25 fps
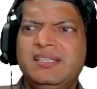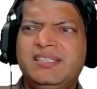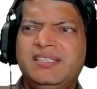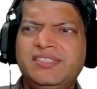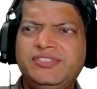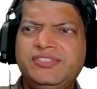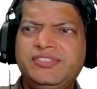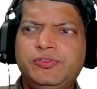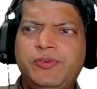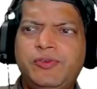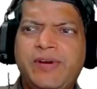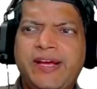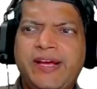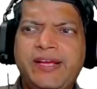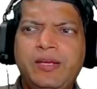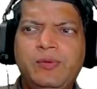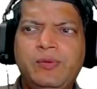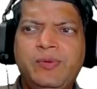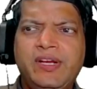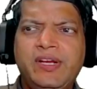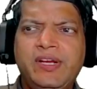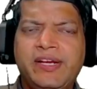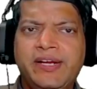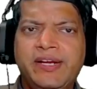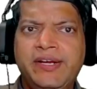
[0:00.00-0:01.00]
This file
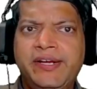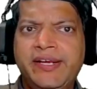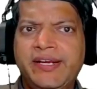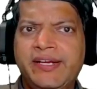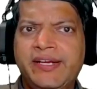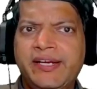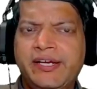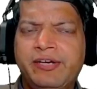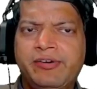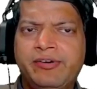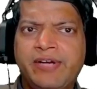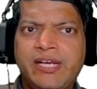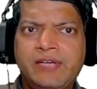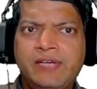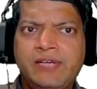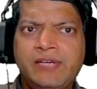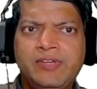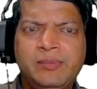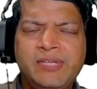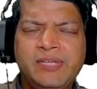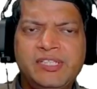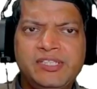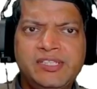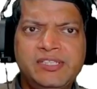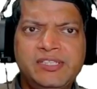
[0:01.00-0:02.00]
will contain a
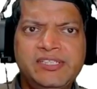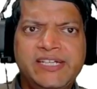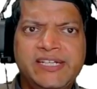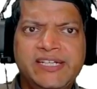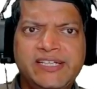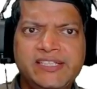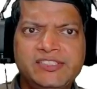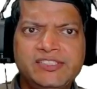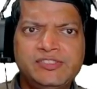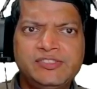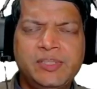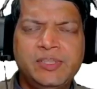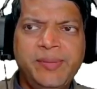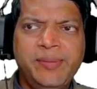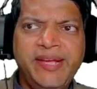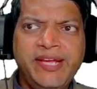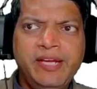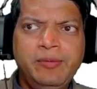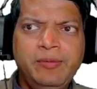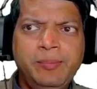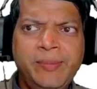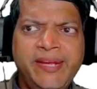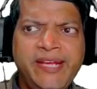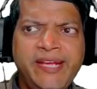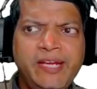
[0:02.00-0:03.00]
driver method, that is the
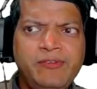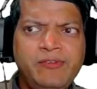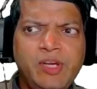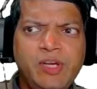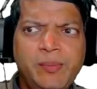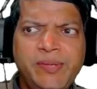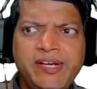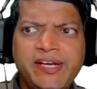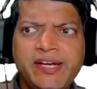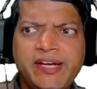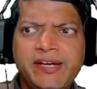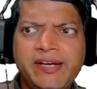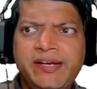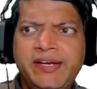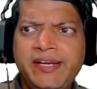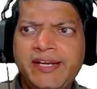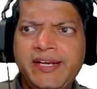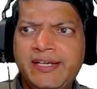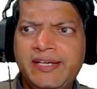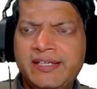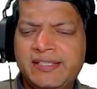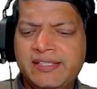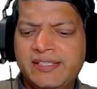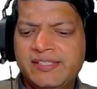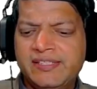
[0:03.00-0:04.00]
main will be
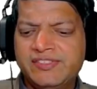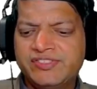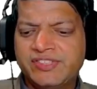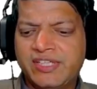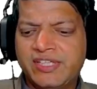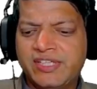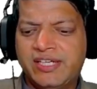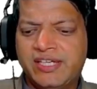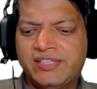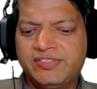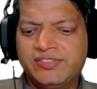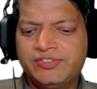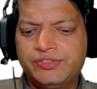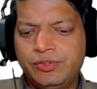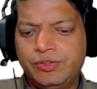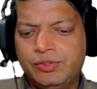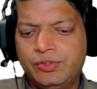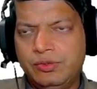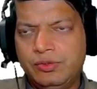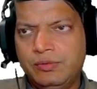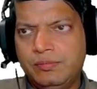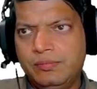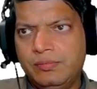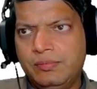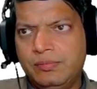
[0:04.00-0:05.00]
contained in this class.
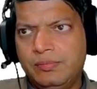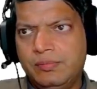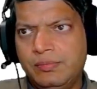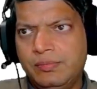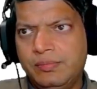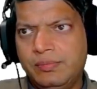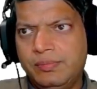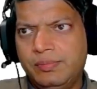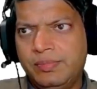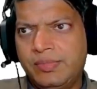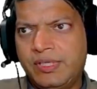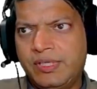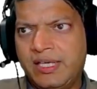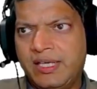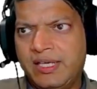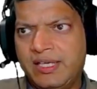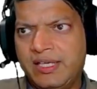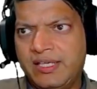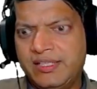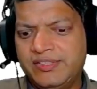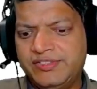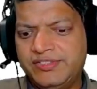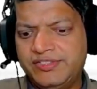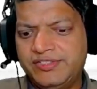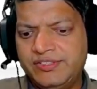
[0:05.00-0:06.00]
So
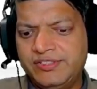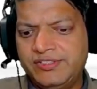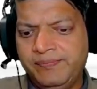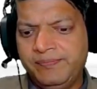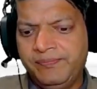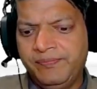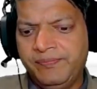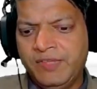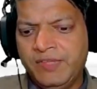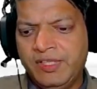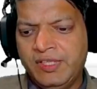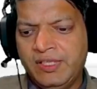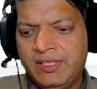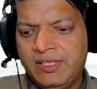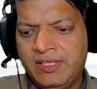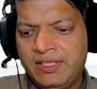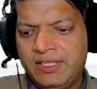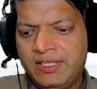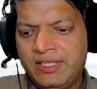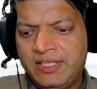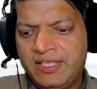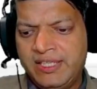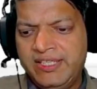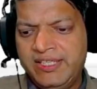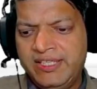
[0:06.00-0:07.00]
class
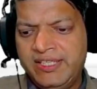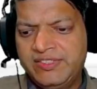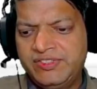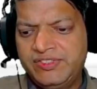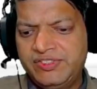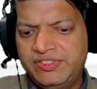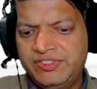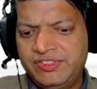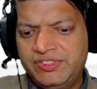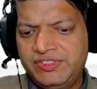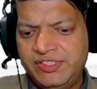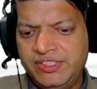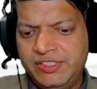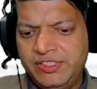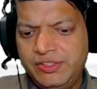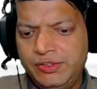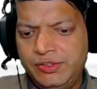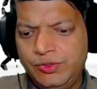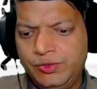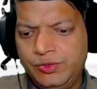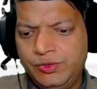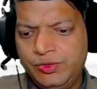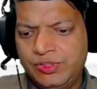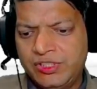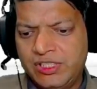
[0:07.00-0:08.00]
ISC
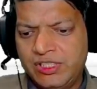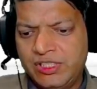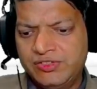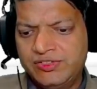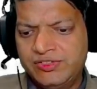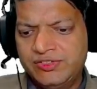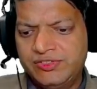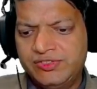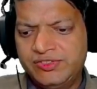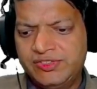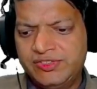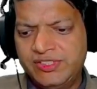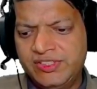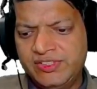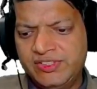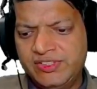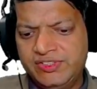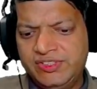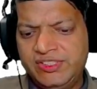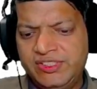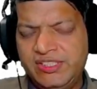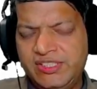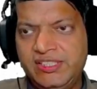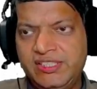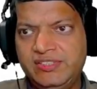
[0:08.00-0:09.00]

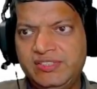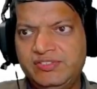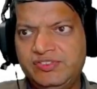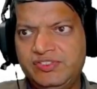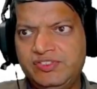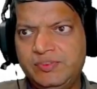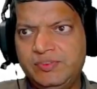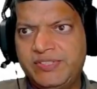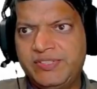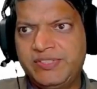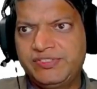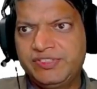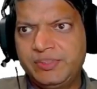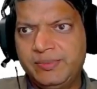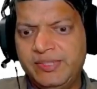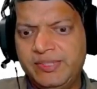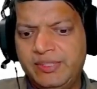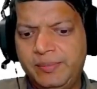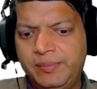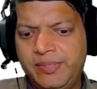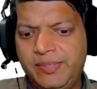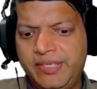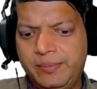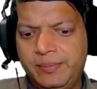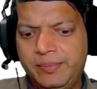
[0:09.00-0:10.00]
2016
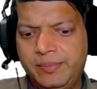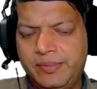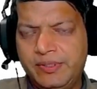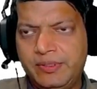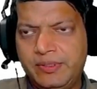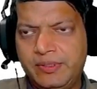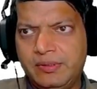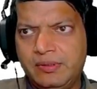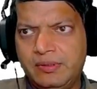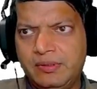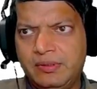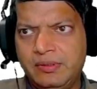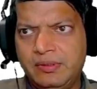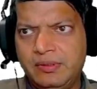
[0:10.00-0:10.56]
specimen paper.